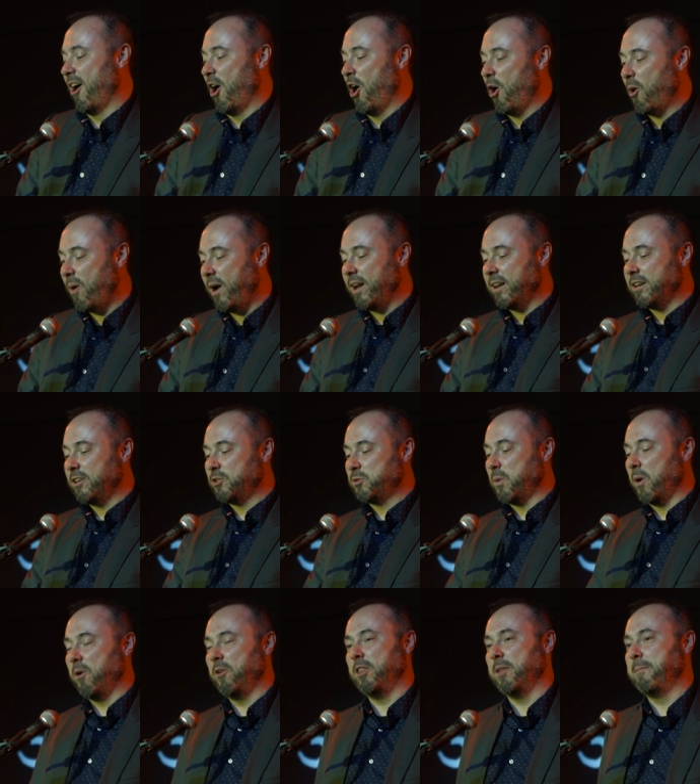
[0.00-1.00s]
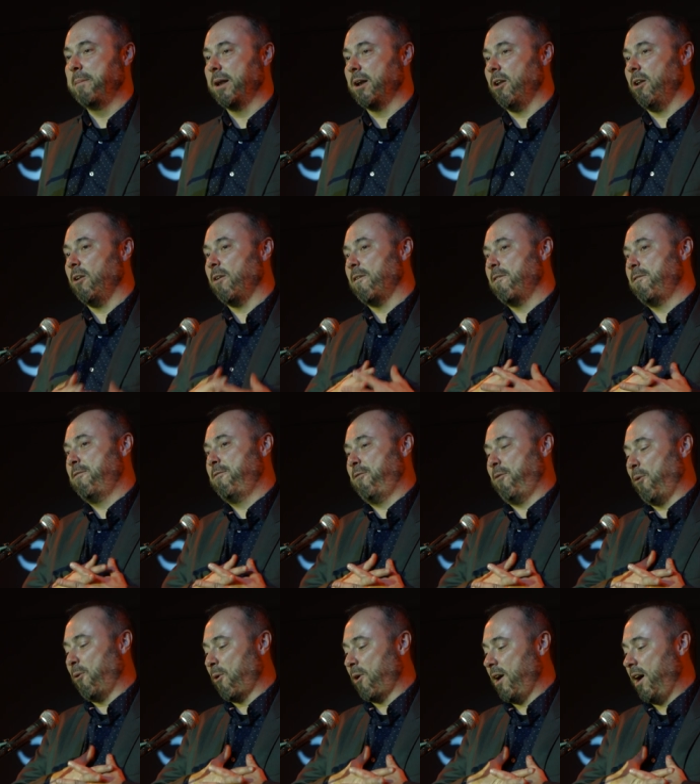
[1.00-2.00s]
Herodotus wrote in the middle
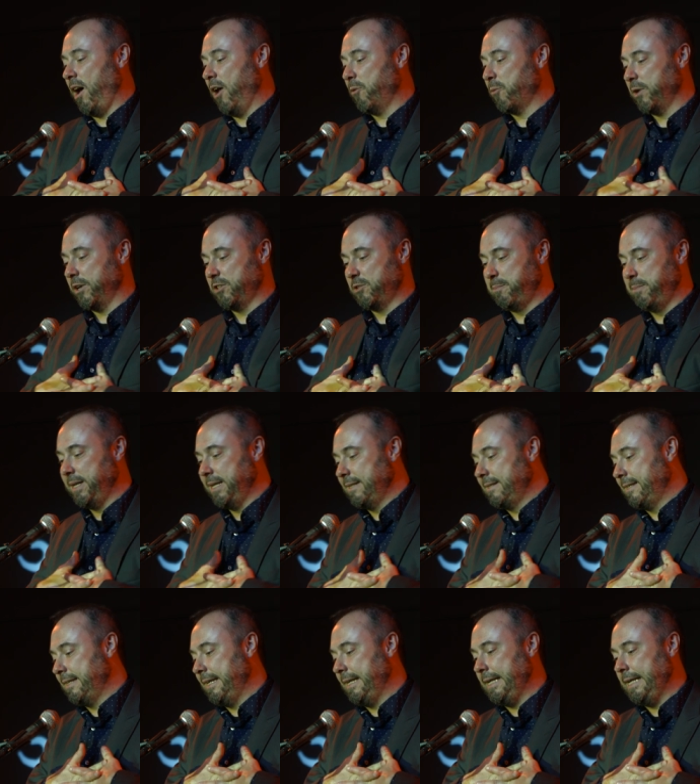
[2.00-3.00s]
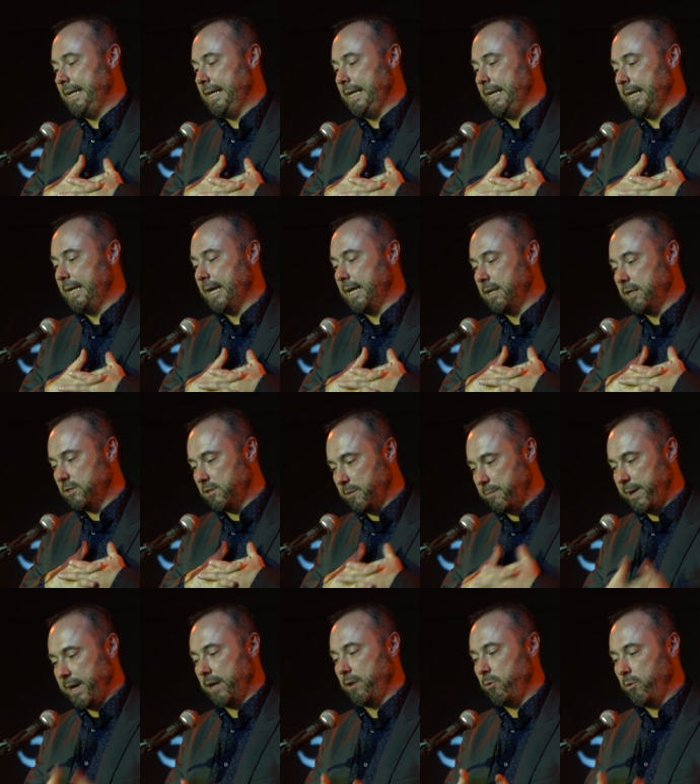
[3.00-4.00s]
400s BCE and is the
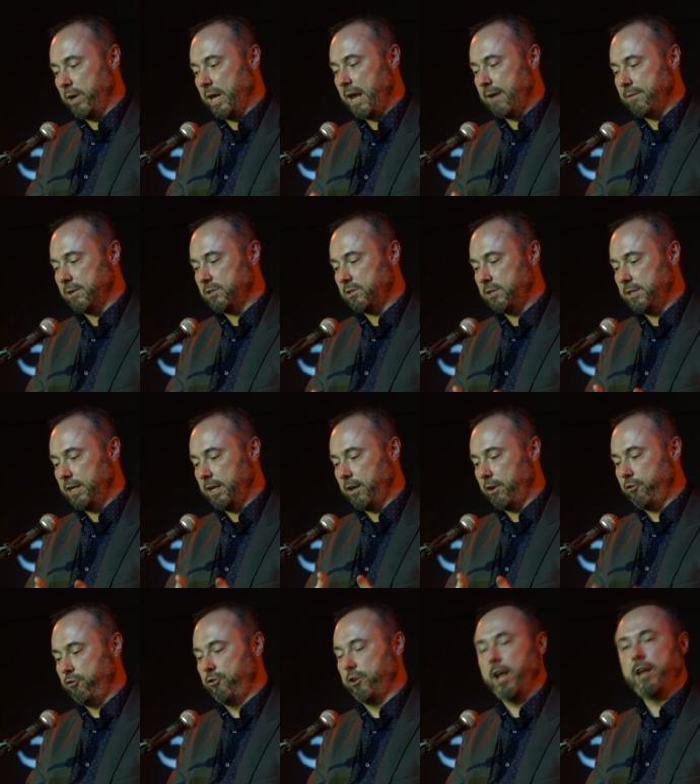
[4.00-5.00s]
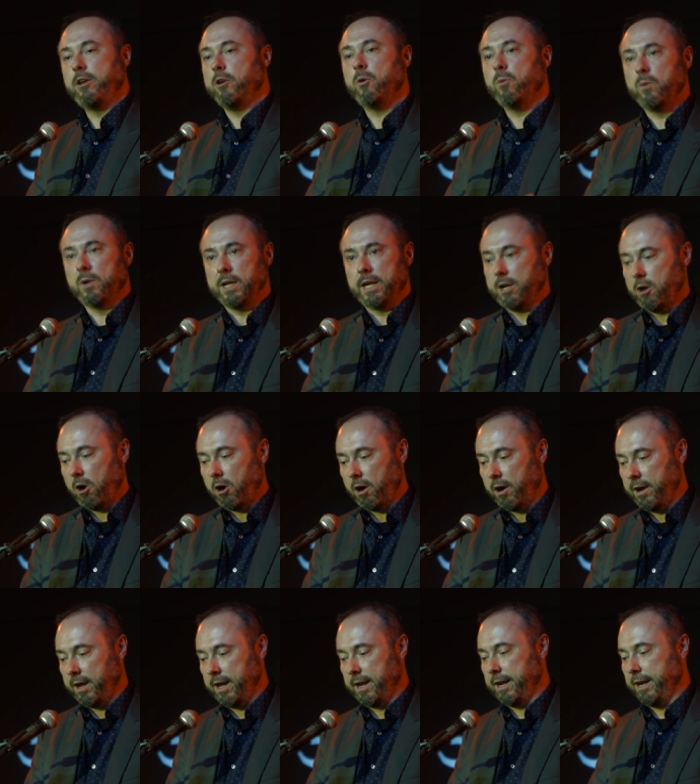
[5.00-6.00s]
man who gave us the genuinely
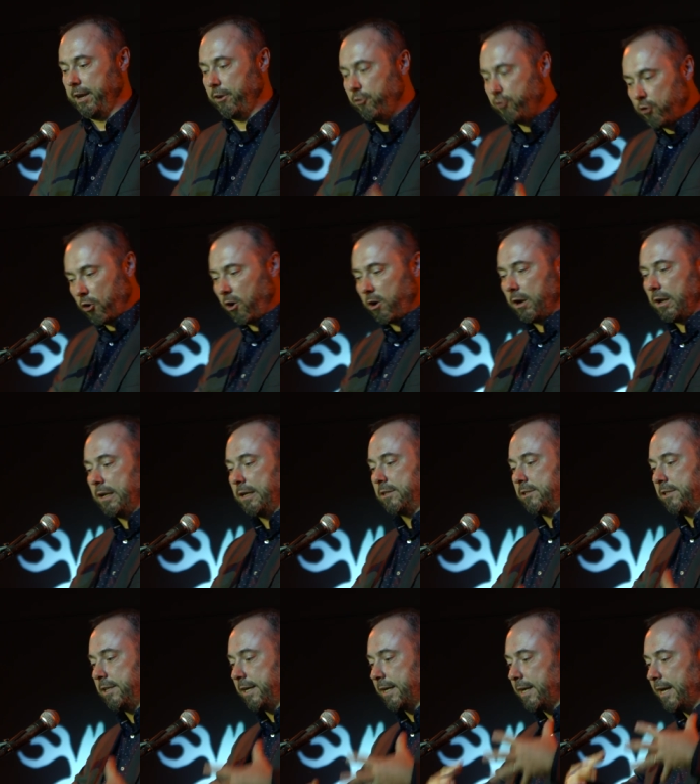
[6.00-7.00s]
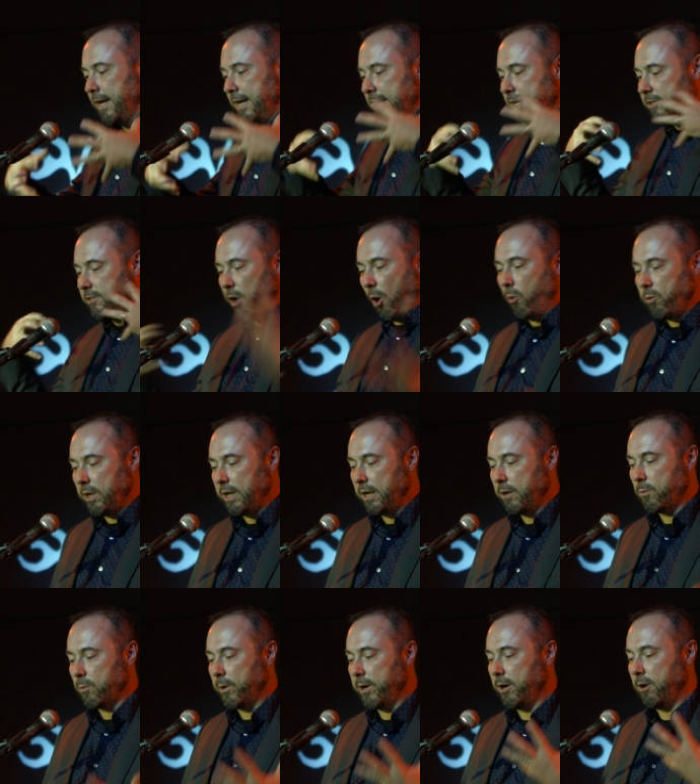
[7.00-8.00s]
hard hitting, journalistic, totally
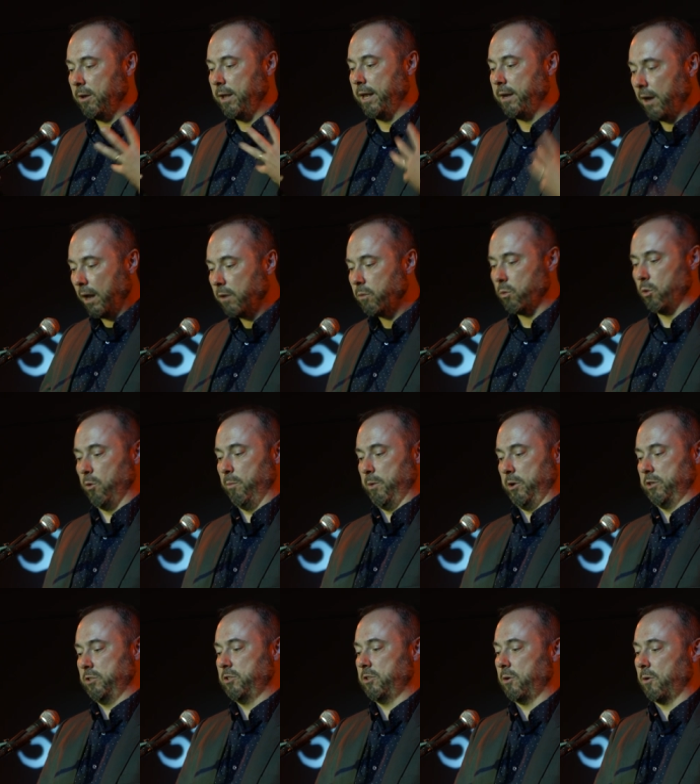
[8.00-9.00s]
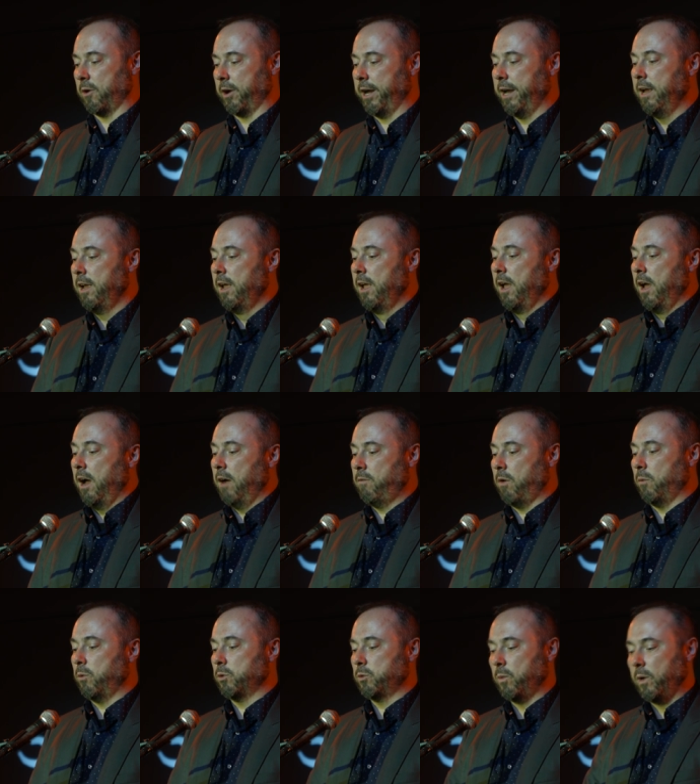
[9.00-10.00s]
real, and unrumored story of
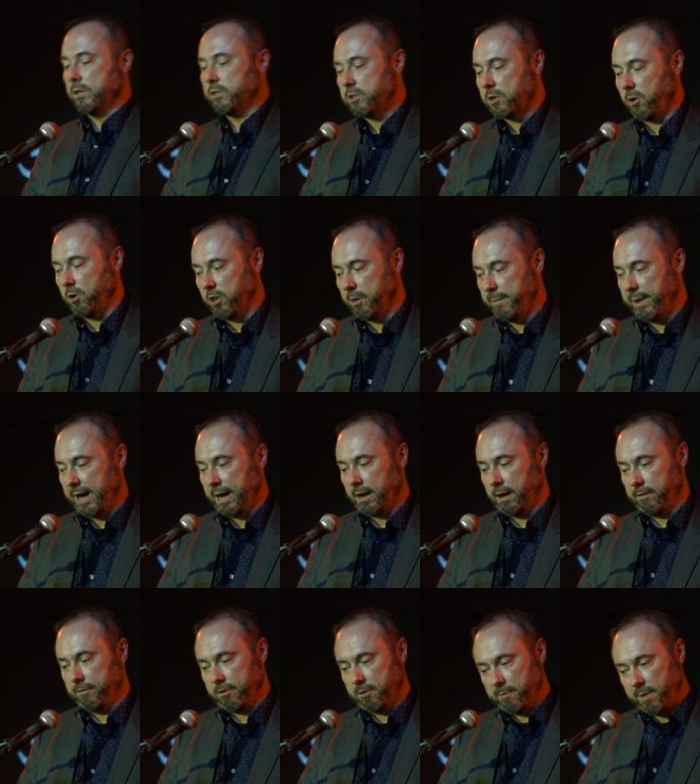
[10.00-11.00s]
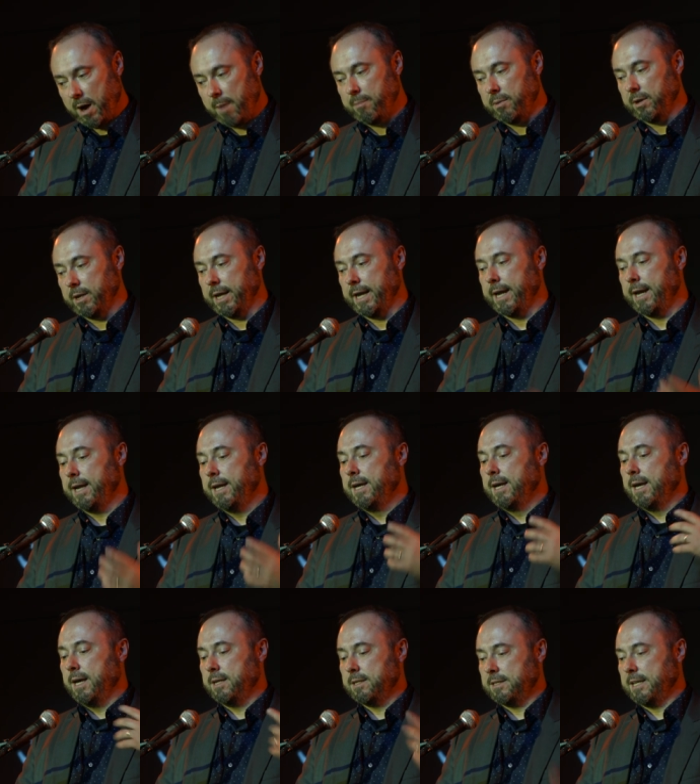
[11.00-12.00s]
what was once called the Battle of Thermopylae
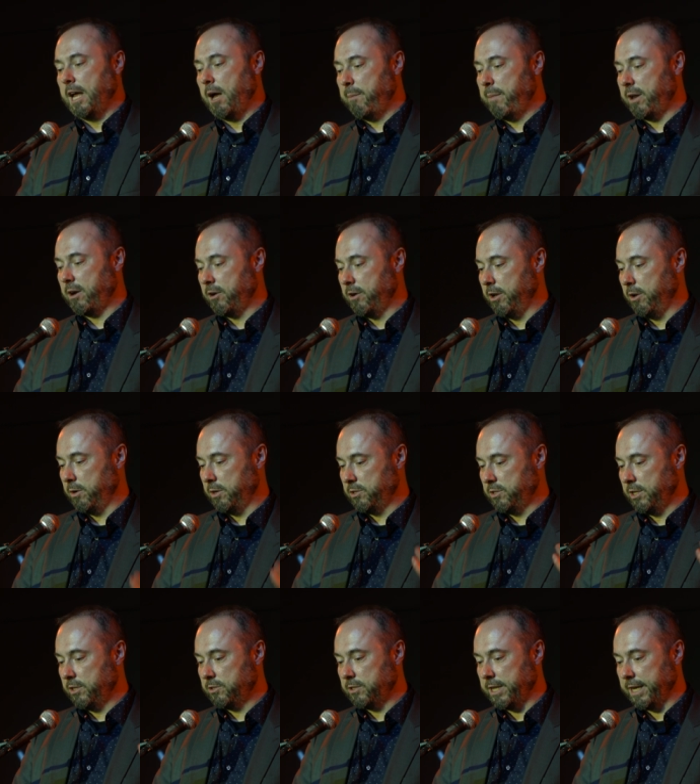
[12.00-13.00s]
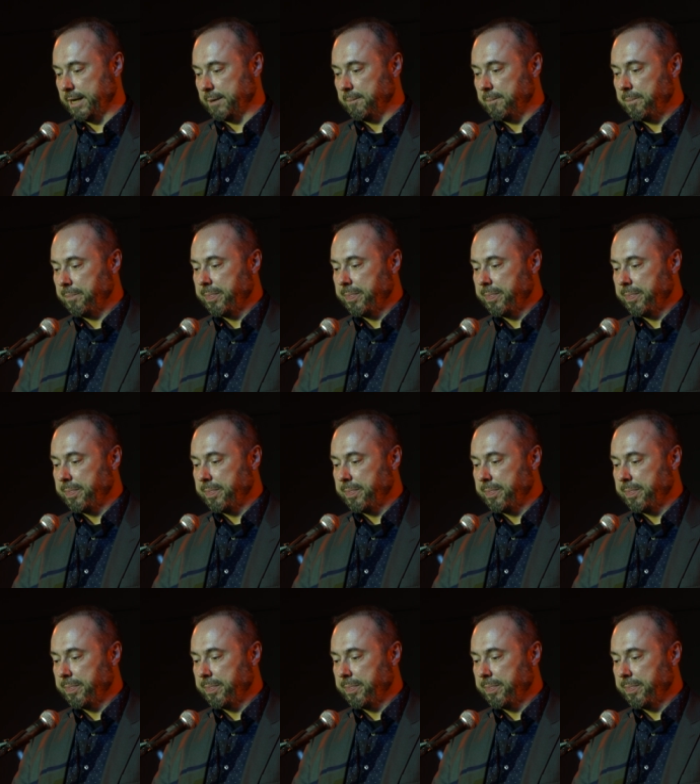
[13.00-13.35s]
and is now better known as this thing.